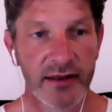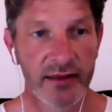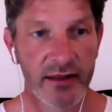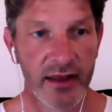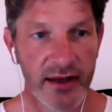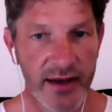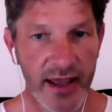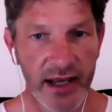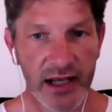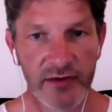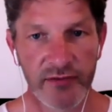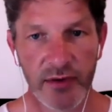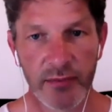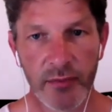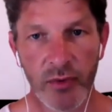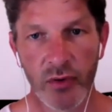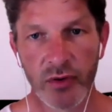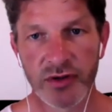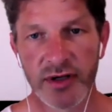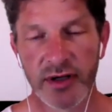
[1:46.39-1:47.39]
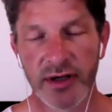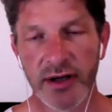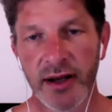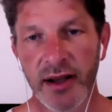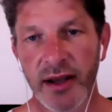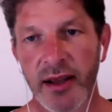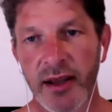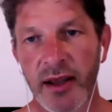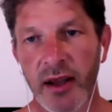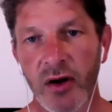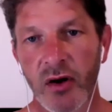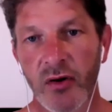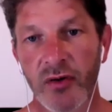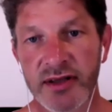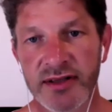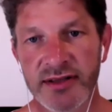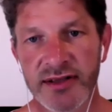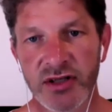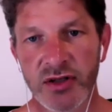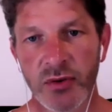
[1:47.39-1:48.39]
the negative emotion or the
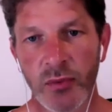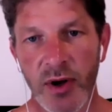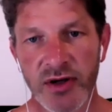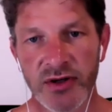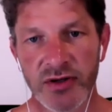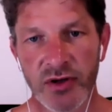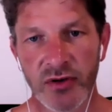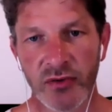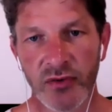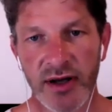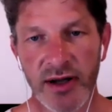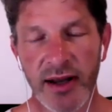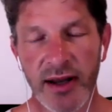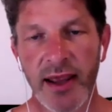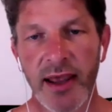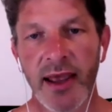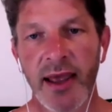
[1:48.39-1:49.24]
situation you're in.